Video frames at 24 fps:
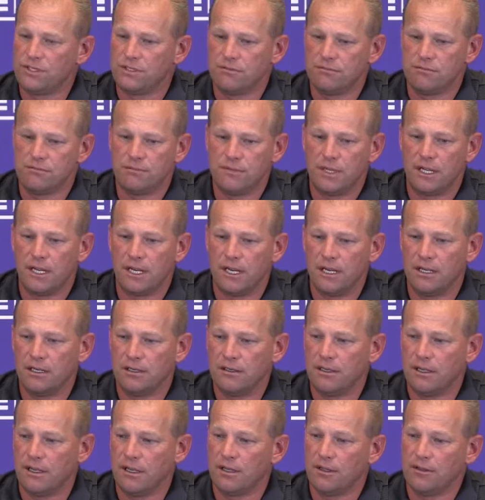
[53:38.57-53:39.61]
And
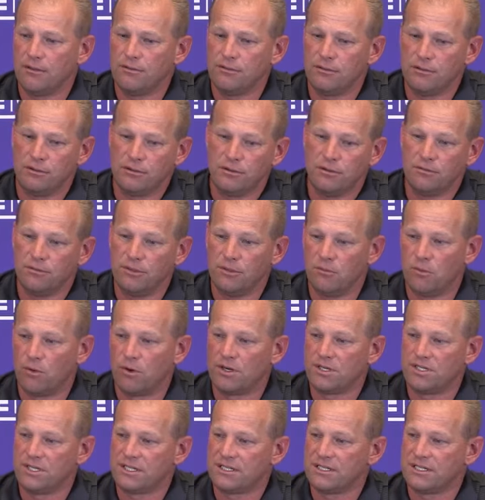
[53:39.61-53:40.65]
the
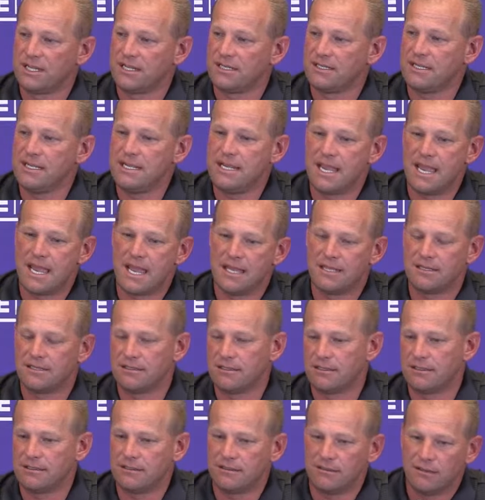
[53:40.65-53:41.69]
more success he has
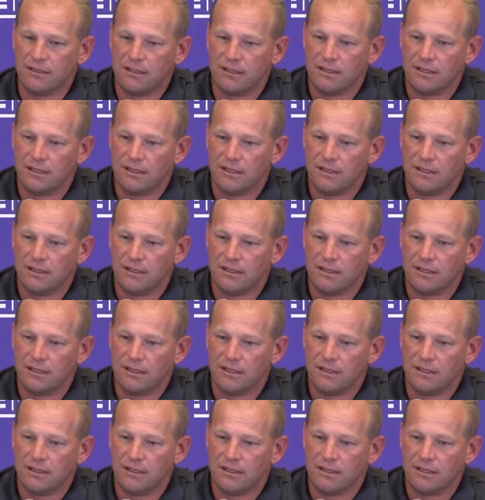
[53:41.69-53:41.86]
and the